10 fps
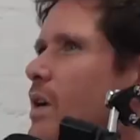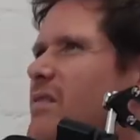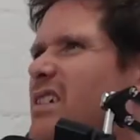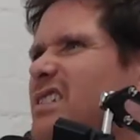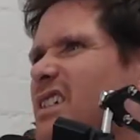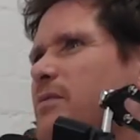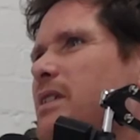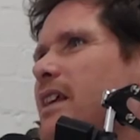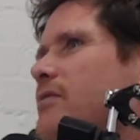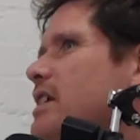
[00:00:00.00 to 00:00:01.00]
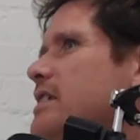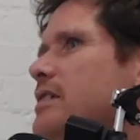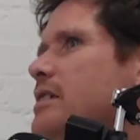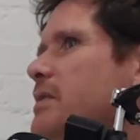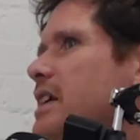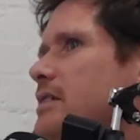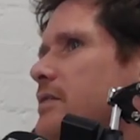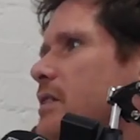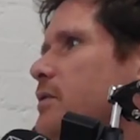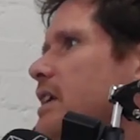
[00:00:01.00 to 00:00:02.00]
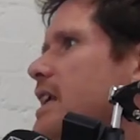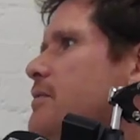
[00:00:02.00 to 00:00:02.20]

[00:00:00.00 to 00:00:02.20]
haven't lost. I mean, they can rent it to somebody else if they want to keep